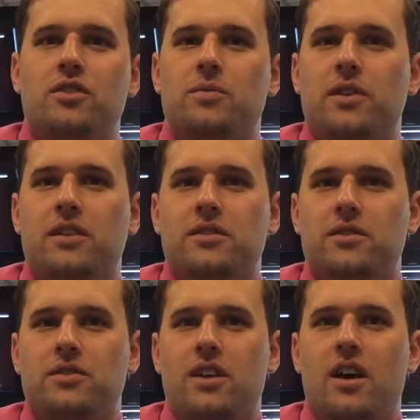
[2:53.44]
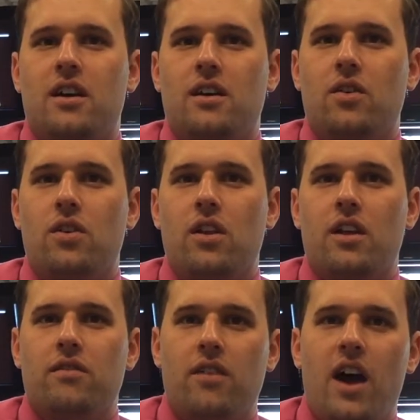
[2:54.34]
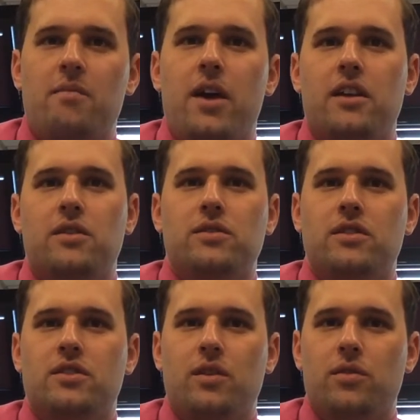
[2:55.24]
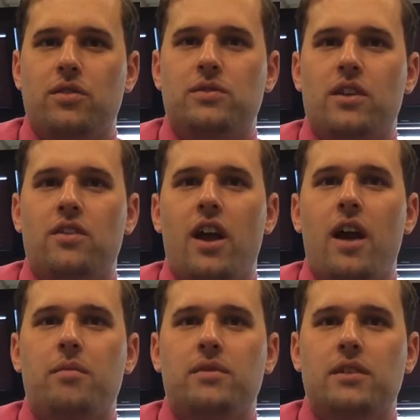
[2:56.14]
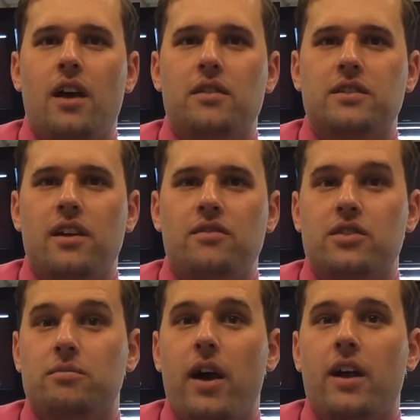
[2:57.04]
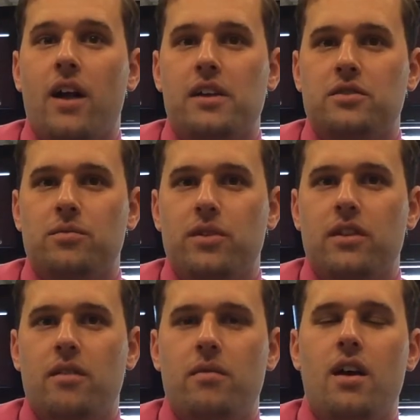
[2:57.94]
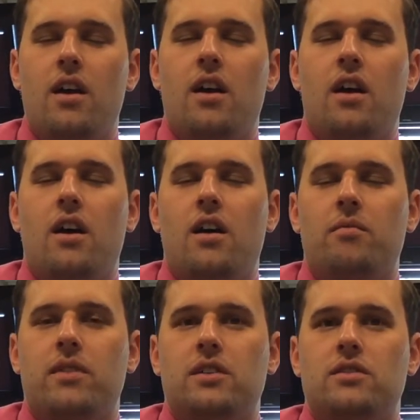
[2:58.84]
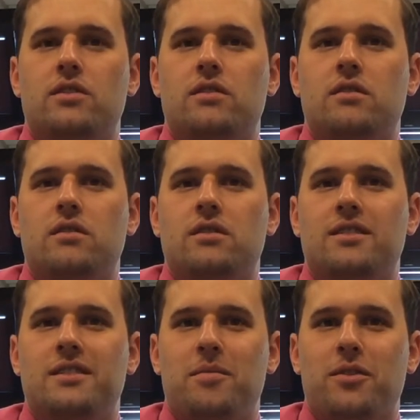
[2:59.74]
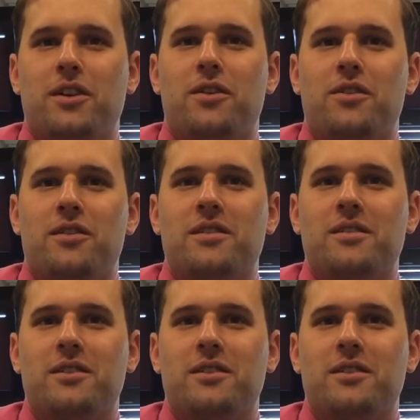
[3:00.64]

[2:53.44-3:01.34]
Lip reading: because there's not a whole lot of iPad usage like with those other apps outside of just my classroom with them. They just typically go to the